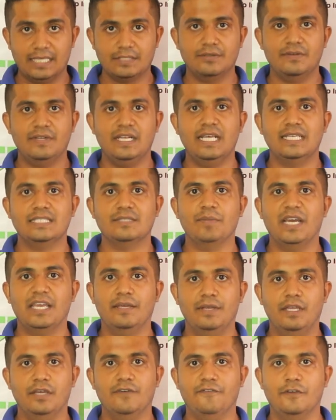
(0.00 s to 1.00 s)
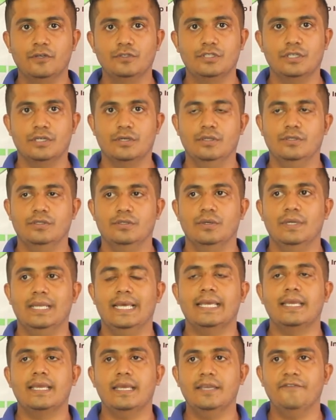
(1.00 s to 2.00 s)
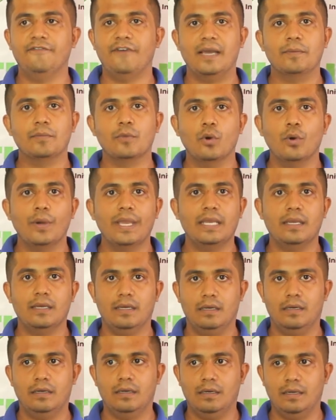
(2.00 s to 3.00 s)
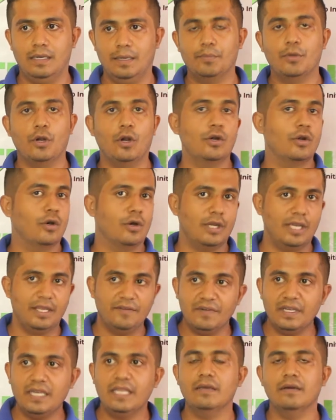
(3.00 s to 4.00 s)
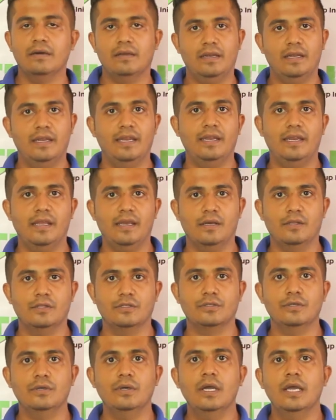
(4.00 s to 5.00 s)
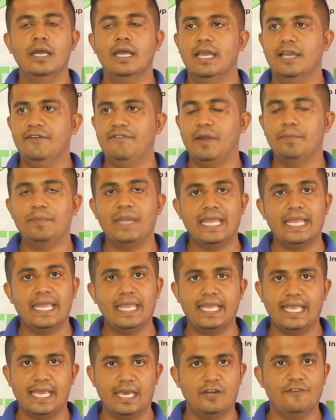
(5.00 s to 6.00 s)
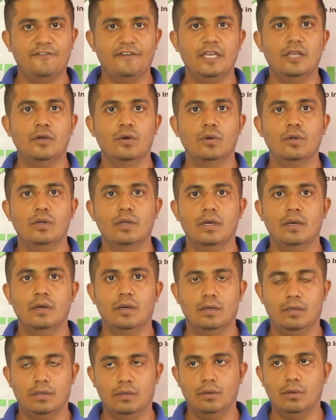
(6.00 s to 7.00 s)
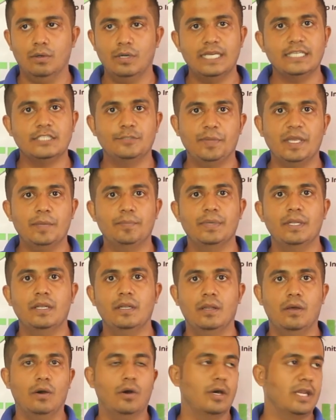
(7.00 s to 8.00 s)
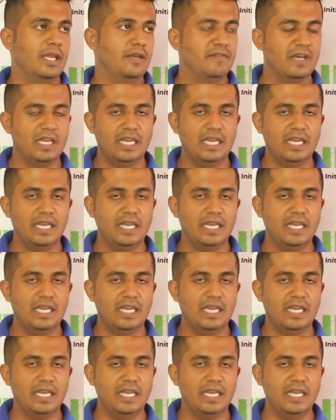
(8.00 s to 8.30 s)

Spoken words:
well as my near future also. Like if I'm going abroad or even here in India also, if I'm taking care of any old age people or even